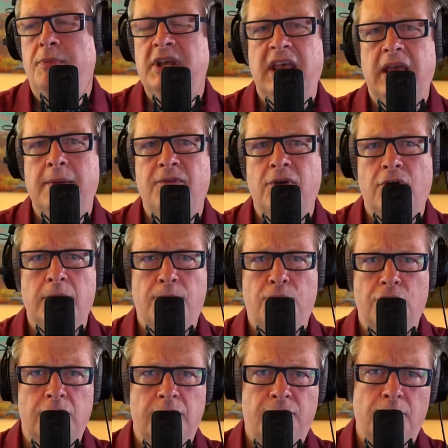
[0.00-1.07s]
became very
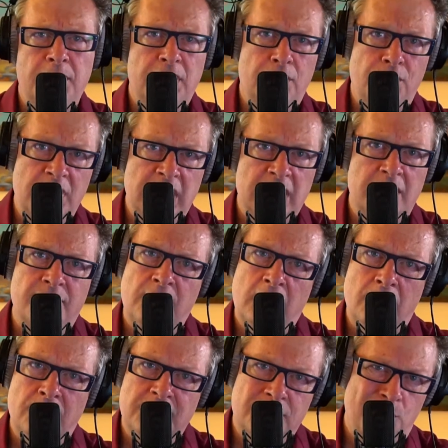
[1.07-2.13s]
important for me to read and
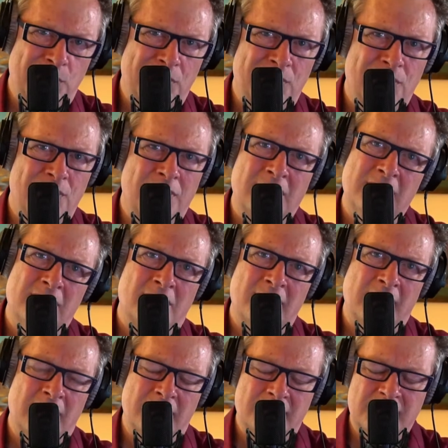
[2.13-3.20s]
follow on Twitter and all
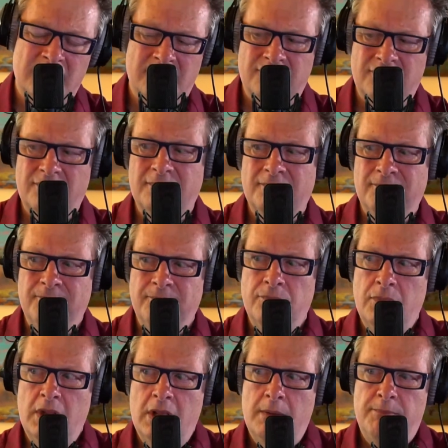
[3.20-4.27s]
that other stuff.
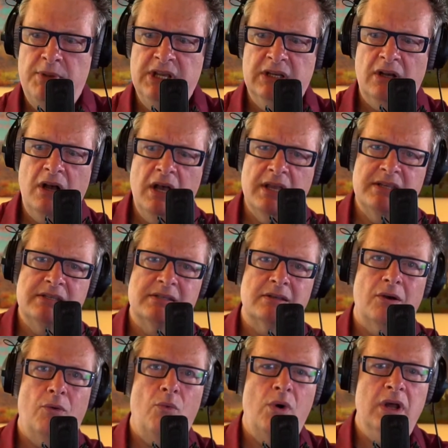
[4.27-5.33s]

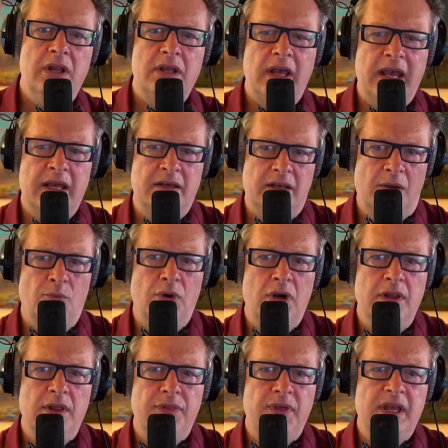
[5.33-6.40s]
Because one
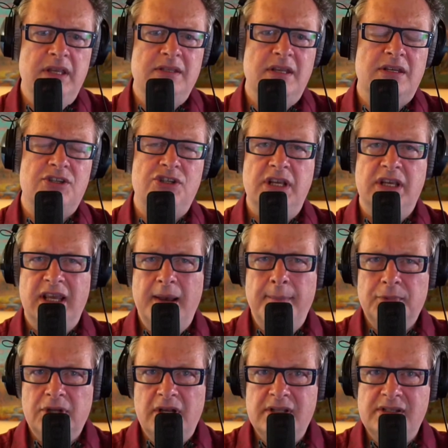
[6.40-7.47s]
of the things that she
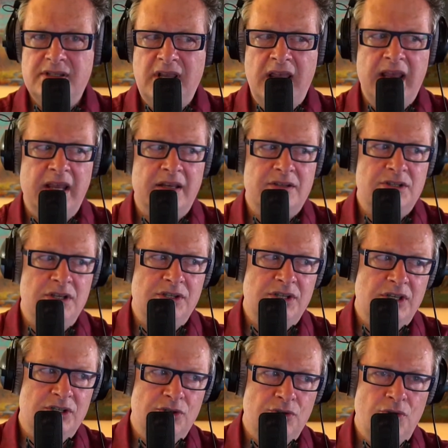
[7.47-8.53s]
kept on saying, she
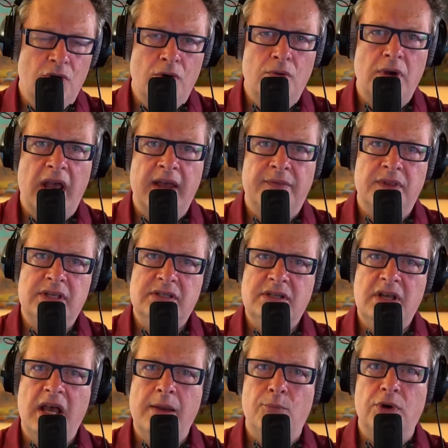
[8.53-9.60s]
says, at this
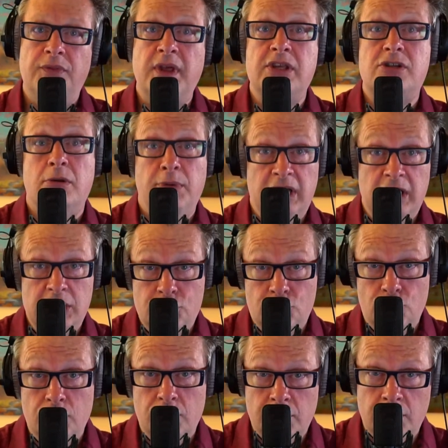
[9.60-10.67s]
time when things are beginning
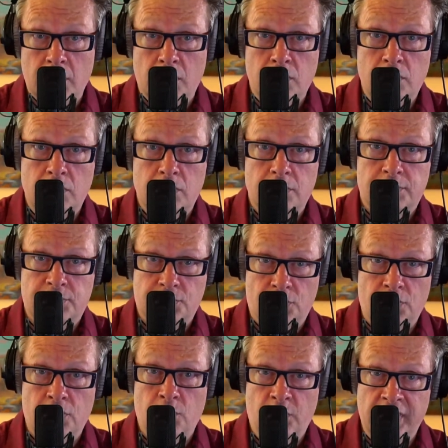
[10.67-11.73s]
to,
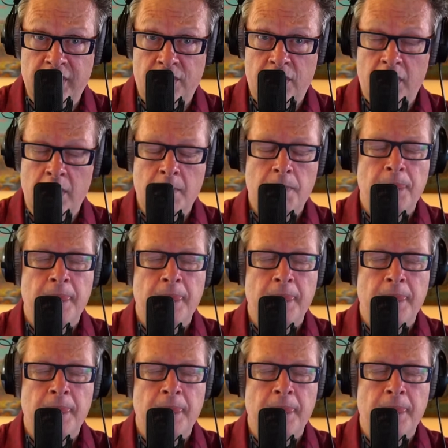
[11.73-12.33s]
turn weird,